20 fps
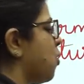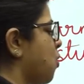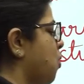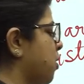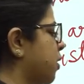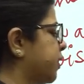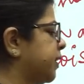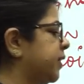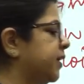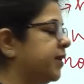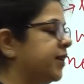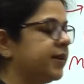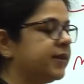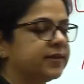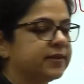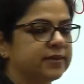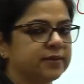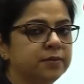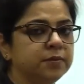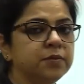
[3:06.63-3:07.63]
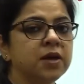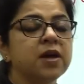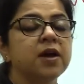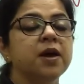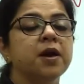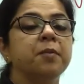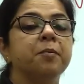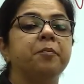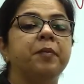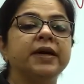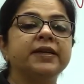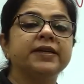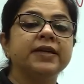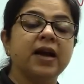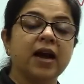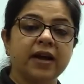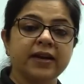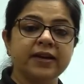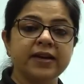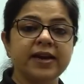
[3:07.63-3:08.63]
organism, but
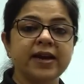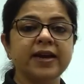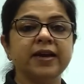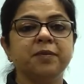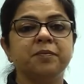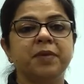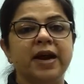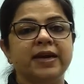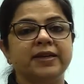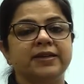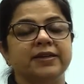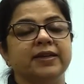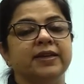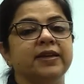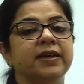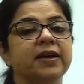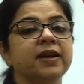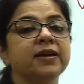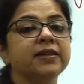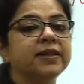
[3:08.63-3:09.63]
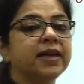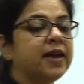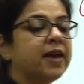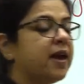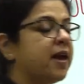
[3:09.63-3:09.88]
unlike bacteria, they